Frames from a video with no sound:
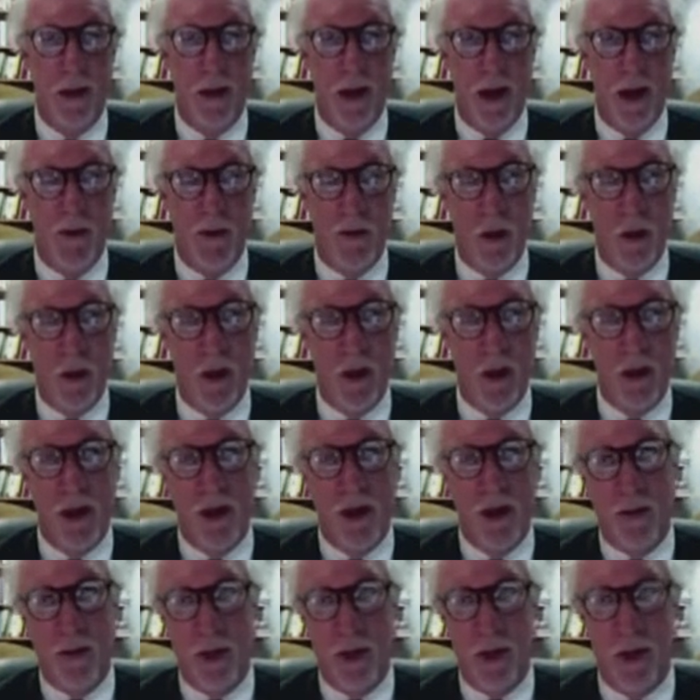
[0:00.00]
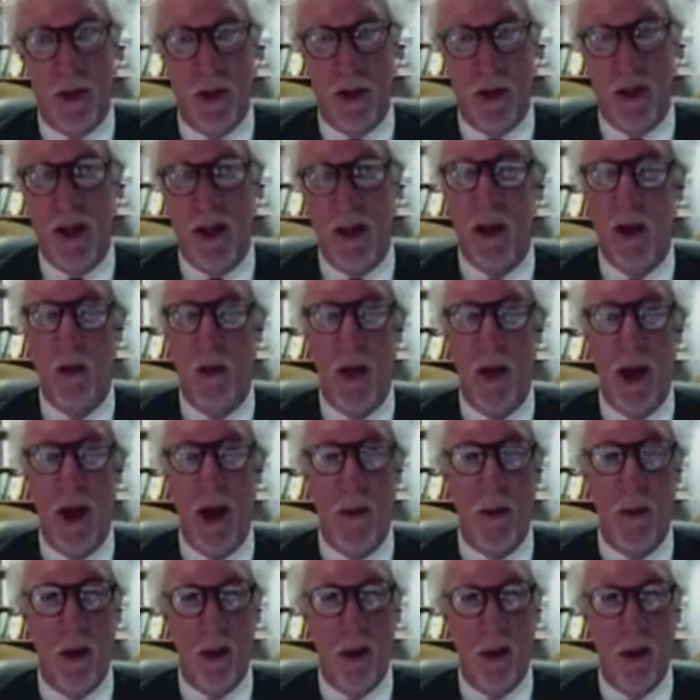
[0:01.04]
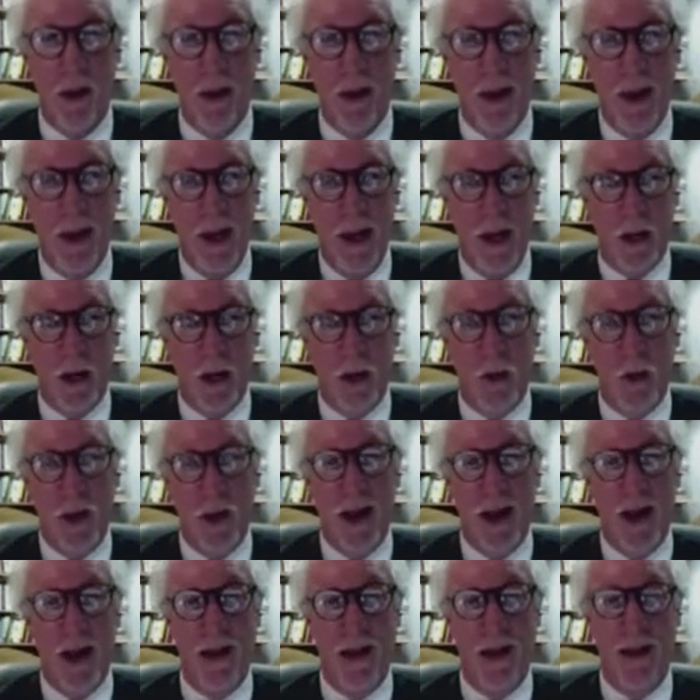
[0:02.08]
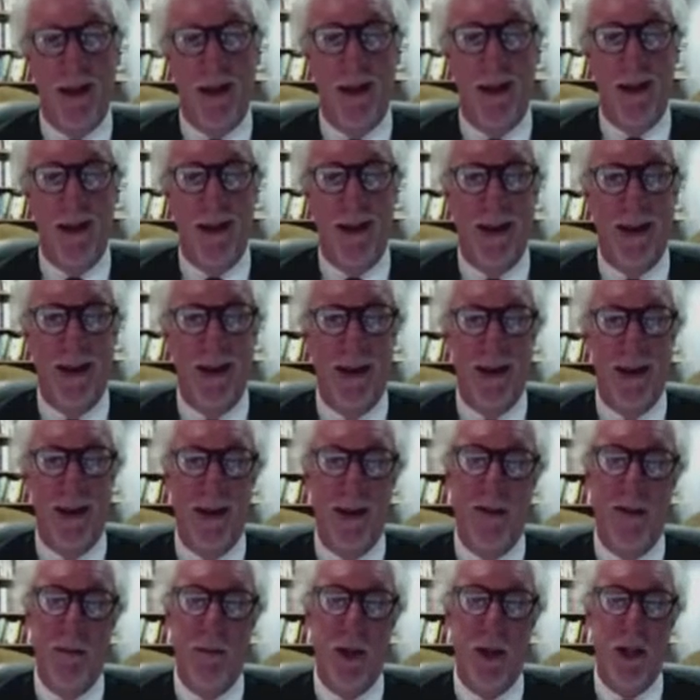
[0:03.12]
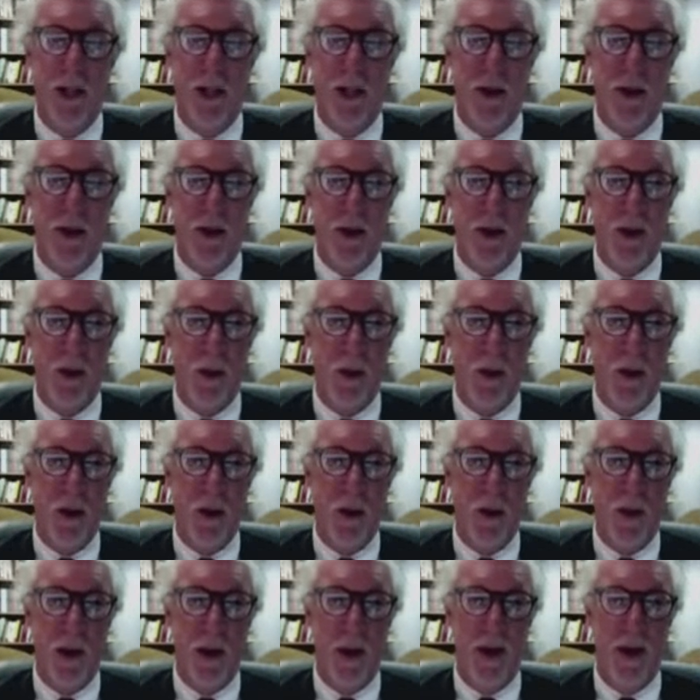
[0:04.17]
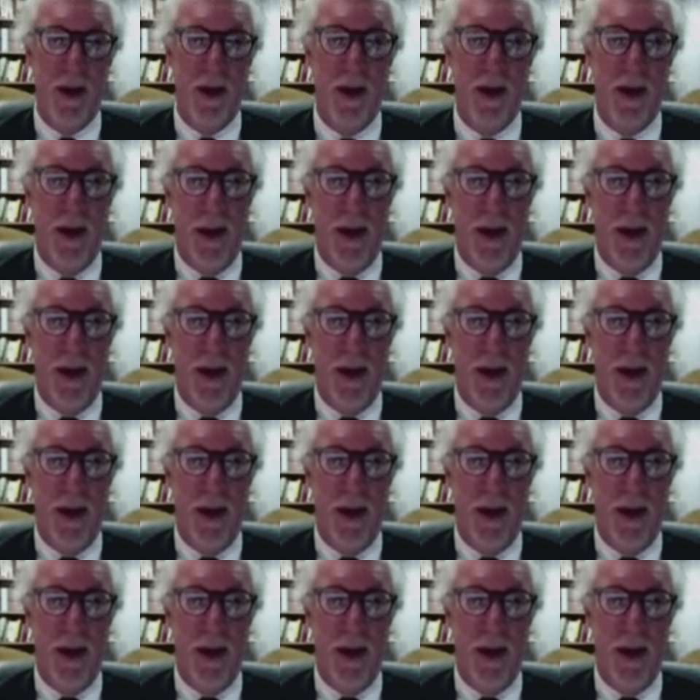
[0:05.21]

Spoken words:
That, of course, gives us this incredible terrain of material to work with.